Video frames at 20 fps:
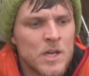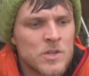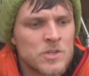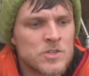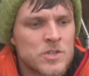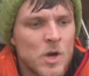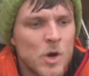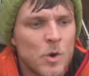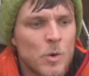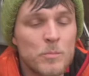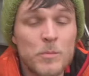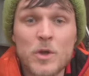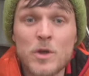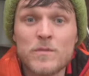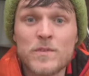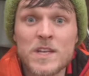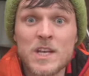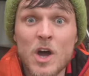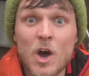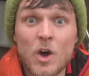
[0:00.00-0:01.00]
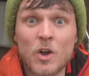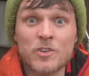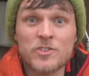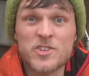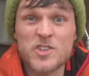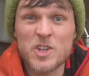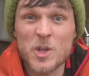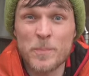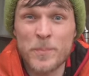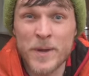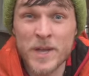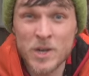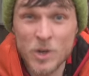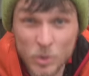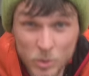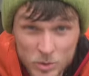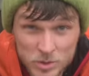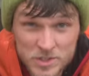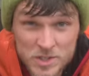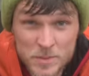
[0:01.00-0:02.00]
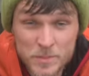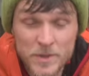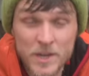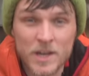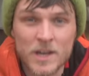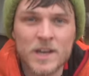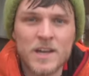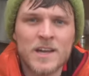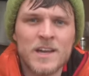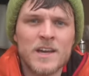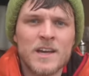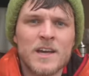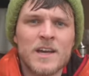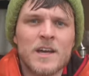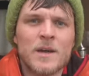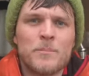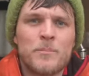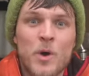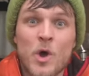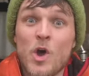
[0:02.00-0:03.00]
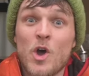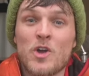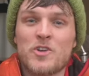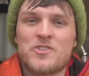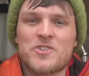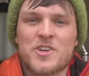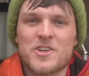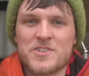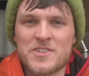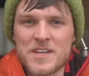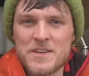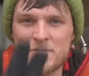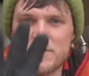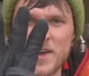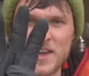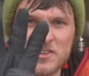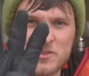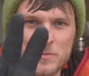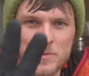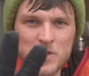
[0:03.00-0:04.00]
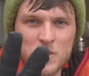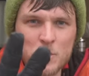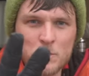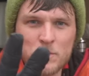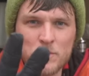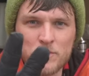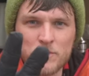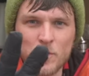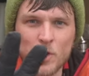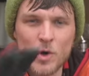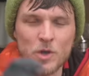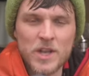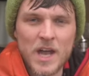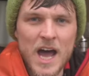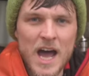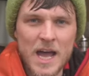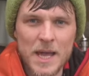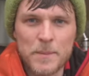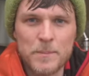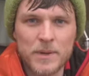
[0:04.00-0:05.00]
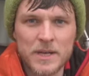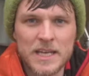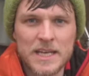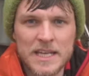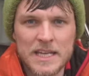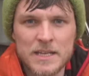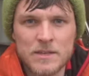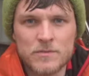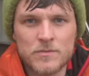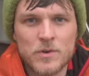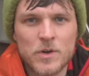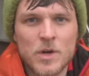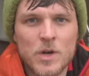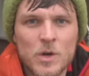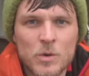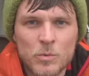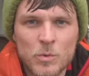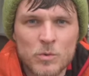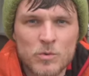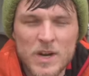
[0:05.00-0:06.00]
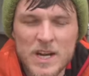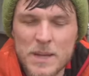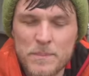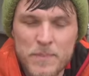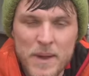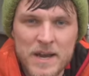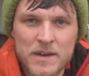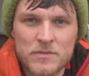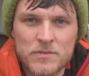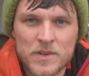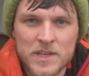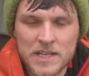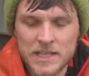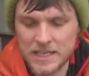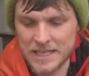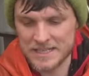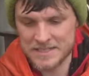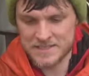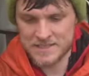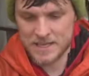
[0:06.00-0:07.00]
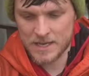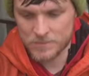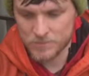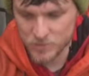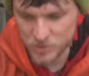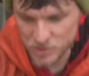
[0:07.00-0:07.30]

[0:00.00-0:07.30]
So moving on to the penultimate purchase, investment number 4 that I believe will really benefit your landscape